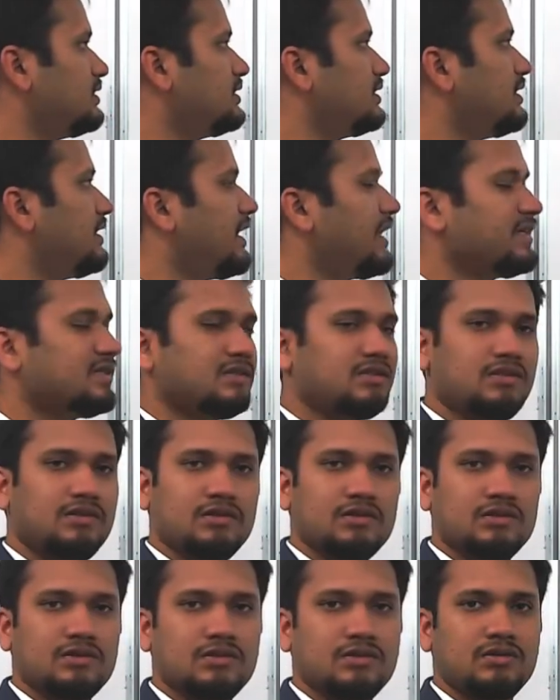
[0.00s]
next
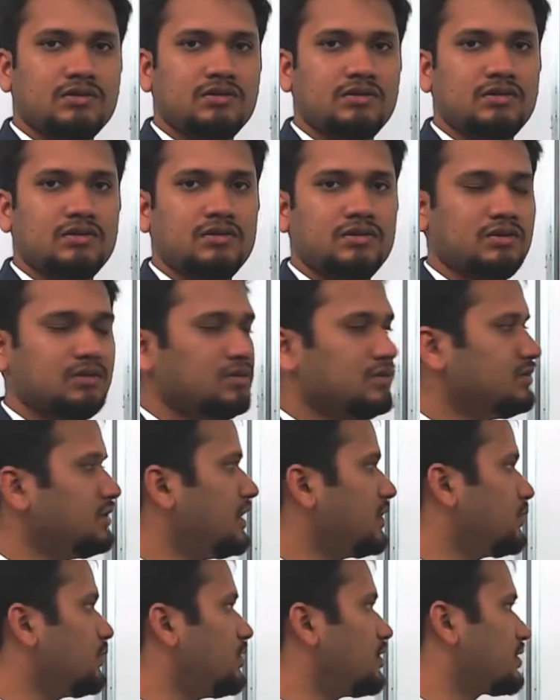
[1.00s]

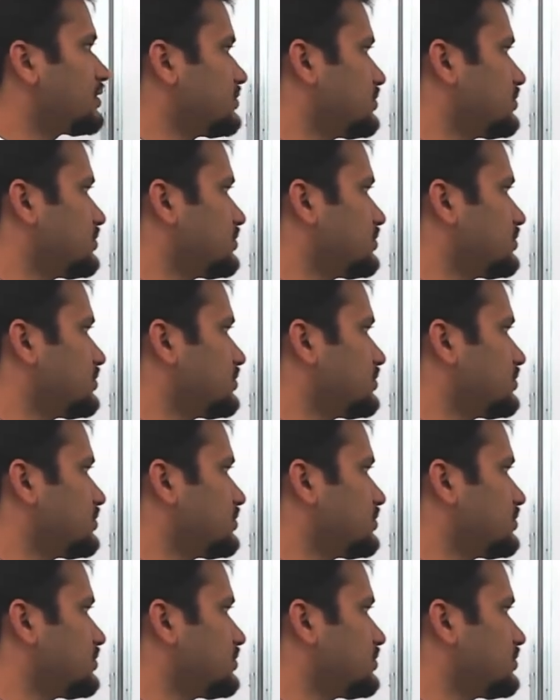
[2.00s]
network.